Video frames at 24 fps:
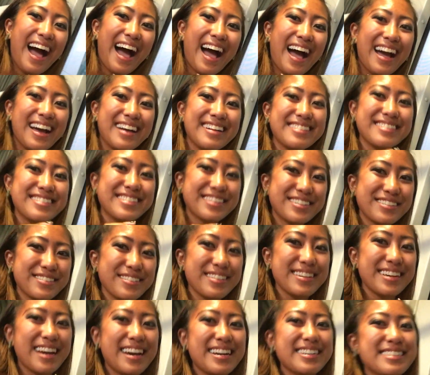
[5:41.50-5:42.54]
I
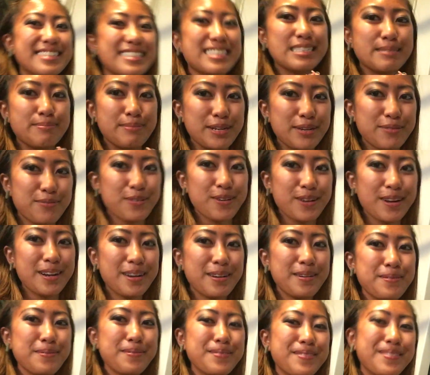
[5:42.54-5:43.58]
literally had to speak for
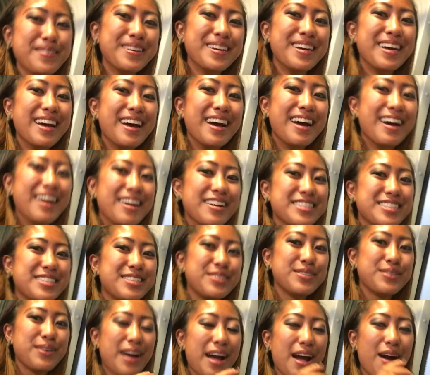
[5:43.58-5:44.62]
him
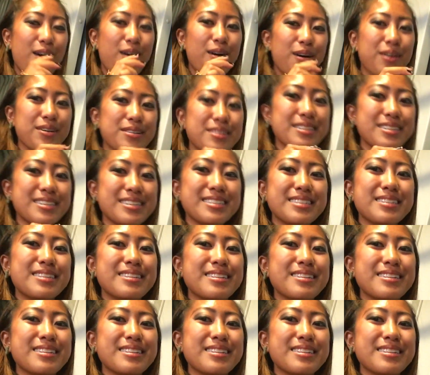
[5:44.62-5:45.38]
to all the,